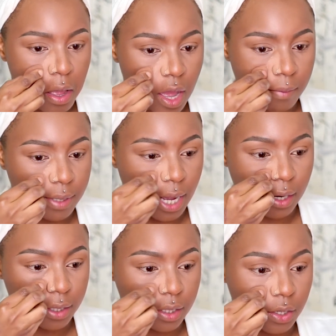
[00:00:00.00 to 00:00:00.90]
I'm
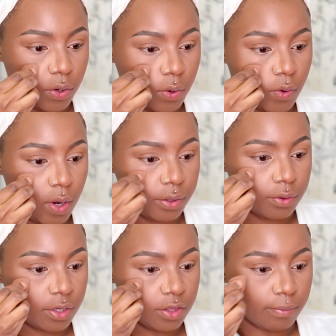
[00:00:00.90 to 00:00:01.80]
not gonna go
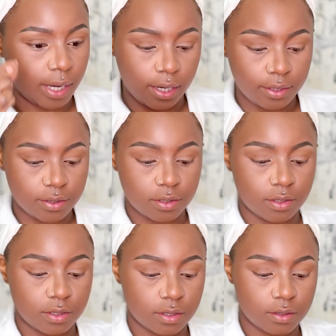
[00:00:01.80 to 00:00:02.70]
underneath my eyes
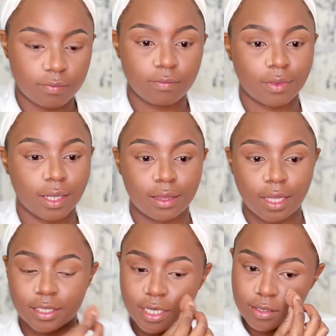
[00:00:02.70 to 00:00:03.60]
because
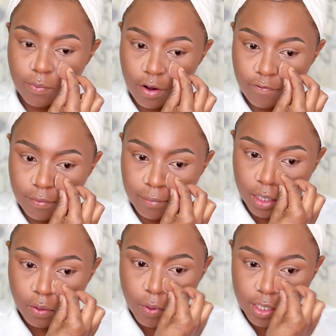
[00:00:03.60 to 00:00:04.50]
that doesn't work for
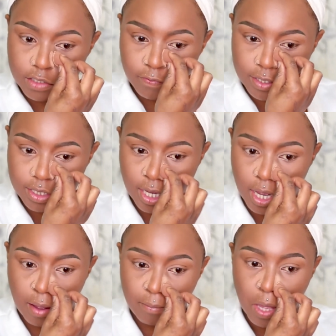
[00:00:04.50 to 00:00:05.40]
me. It works for
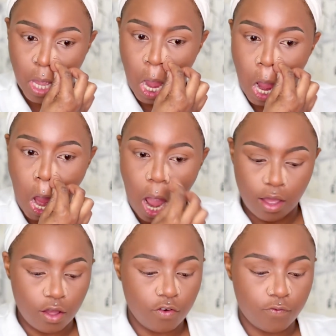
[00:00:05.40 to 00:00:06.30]
some,
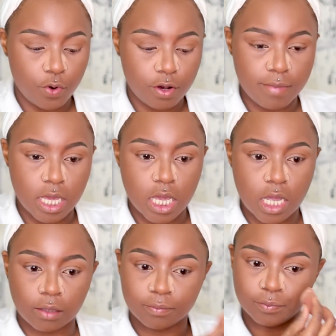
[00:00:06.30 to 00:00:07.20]
for
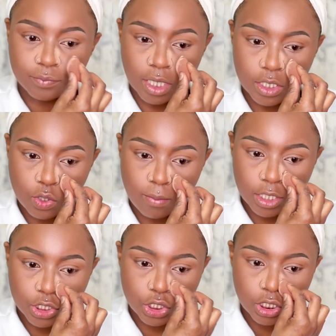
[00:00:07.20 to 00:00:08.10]
me, not so
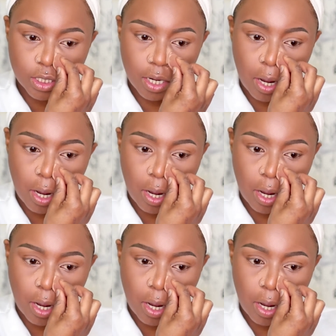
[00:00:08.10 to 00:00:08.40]
much.